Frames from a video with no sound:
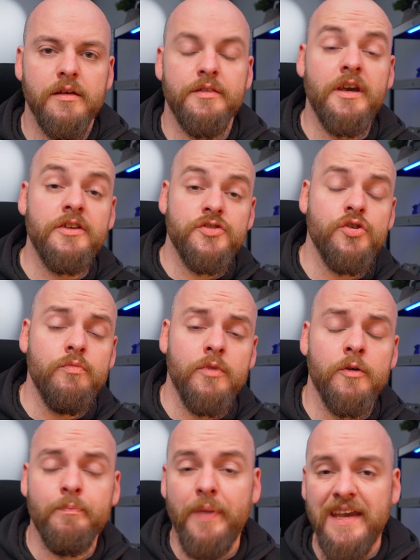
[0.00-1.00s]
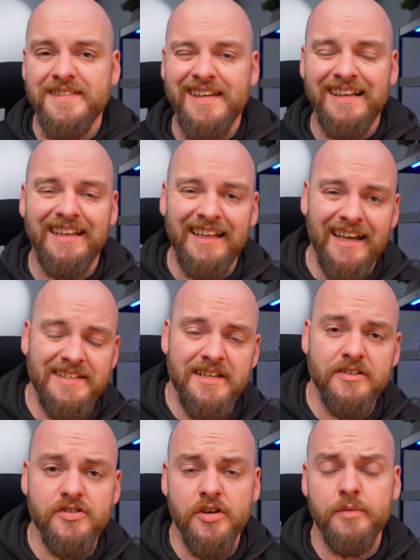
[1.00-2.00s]
There are 2 more basic
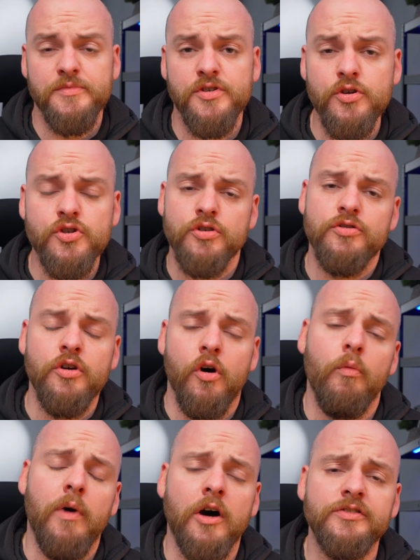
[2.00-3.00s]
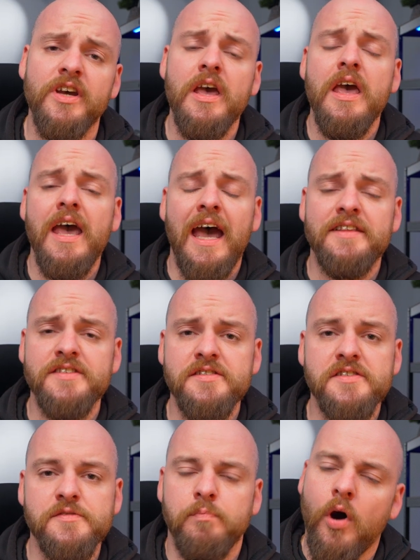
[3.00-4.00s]
lighting terms you should know about, and
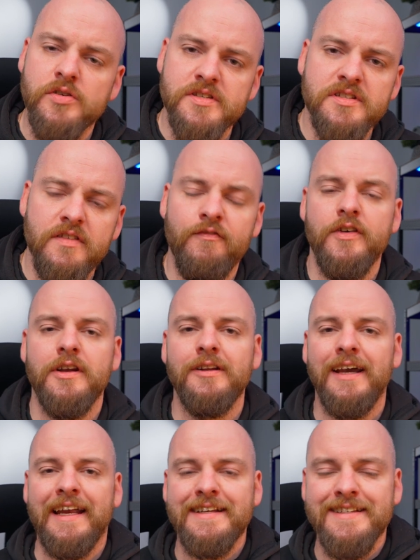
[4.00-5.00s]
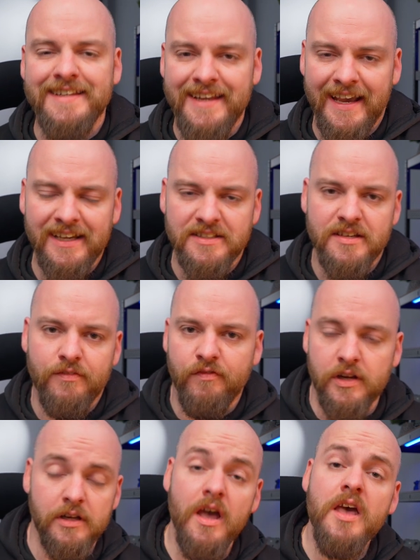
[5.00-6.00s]
this is positive fill and negative
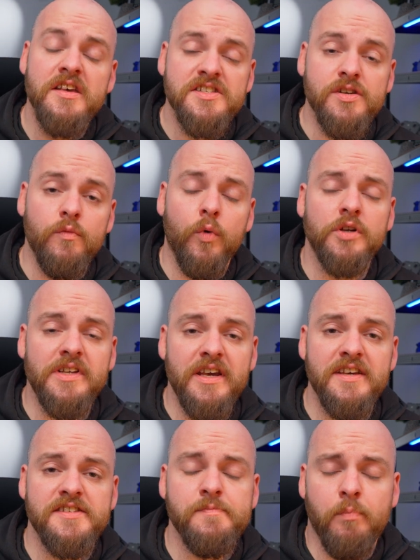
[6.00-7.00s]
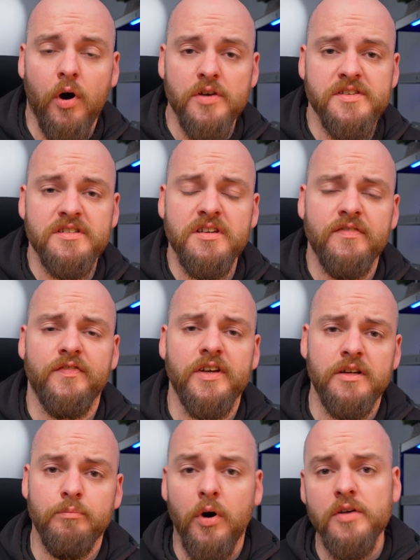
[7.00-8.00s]
fill. So what is positive
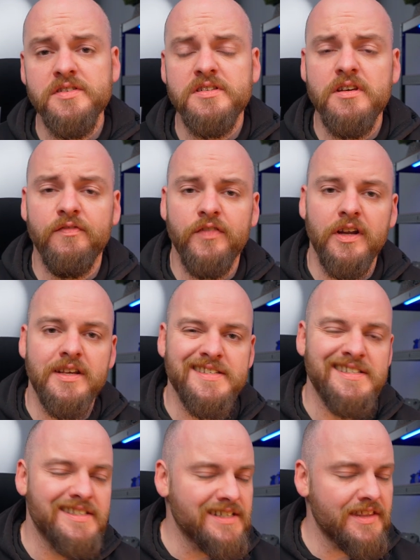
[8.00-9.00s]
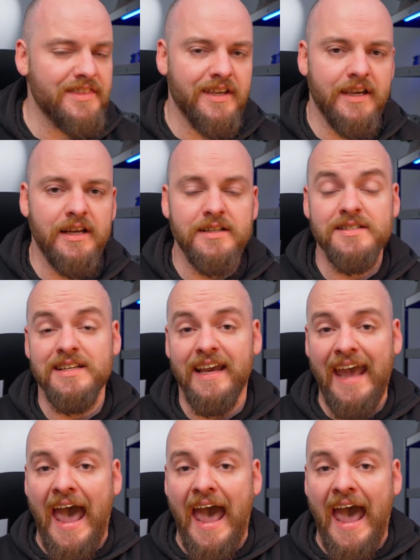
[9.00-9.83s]
fill? Positive fill is nothing else like